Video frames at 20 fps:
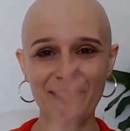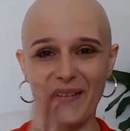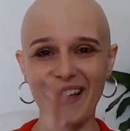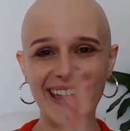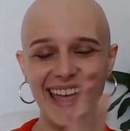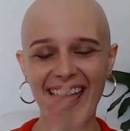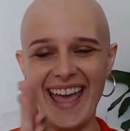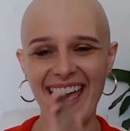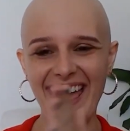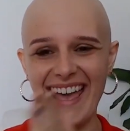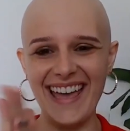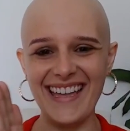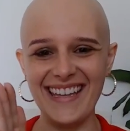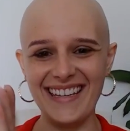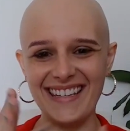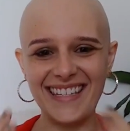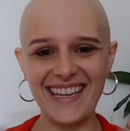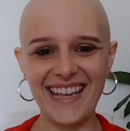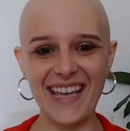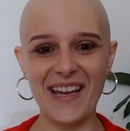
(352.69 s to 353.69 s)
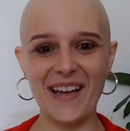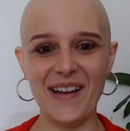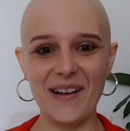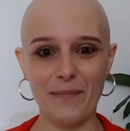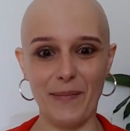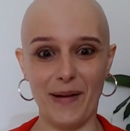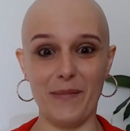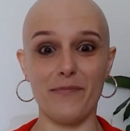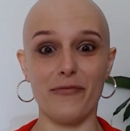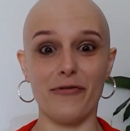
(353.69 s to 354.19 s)
My hands,
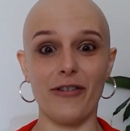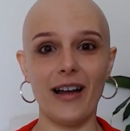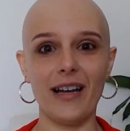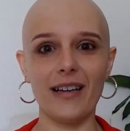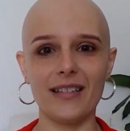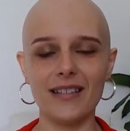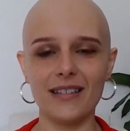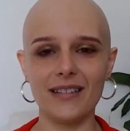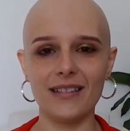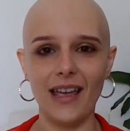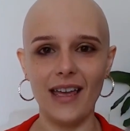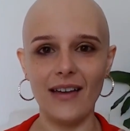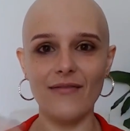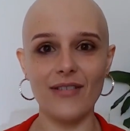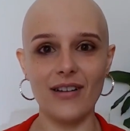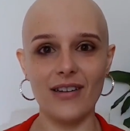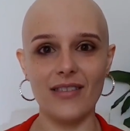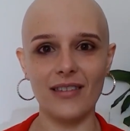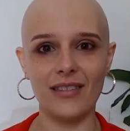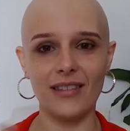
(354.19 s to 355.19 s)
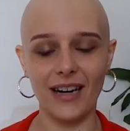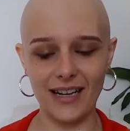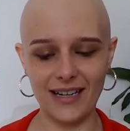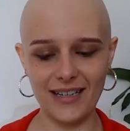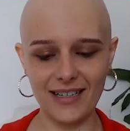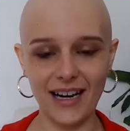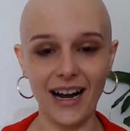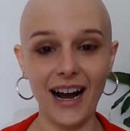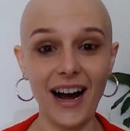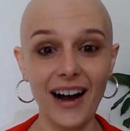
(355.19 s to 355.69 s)
my breasts, everything that I
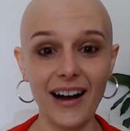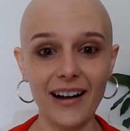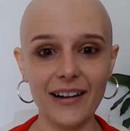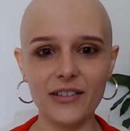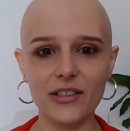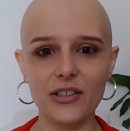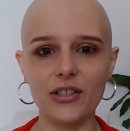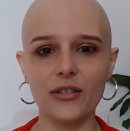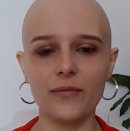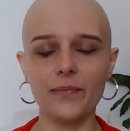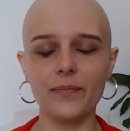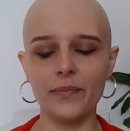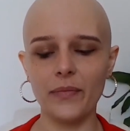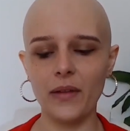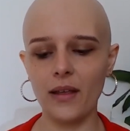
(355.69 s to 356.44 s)
touch